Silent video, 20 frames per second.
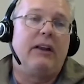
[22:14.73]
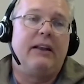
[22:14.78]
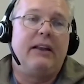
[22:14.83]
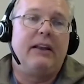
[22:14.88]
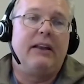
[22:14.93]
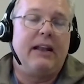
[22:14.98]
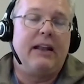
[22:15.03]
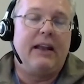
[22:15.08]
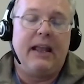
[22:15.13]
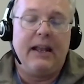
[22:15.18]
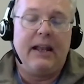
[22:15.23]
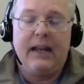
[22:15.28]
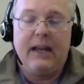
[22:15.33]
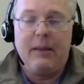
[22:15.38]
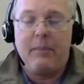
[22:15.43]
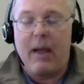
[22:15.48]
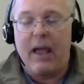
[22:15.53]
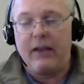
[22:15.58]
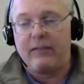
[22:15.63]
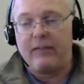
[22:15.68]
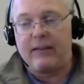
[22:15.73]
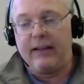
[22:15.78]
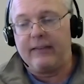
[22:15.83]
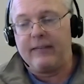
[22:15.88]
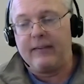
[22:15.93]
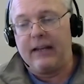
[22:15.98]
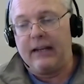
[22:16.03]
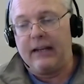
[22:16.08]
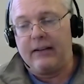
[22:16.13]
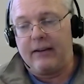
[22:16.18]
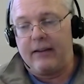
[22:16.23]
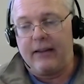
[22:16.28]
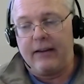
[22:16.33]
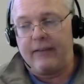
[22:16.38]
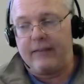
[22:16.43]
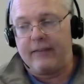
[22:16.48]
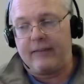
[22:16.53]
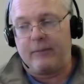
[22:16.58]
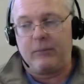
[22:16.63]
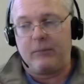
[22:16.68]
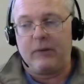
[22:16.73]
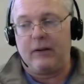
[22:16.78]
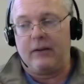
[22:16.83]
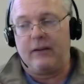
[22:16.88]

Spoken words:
And anybody who's listening to this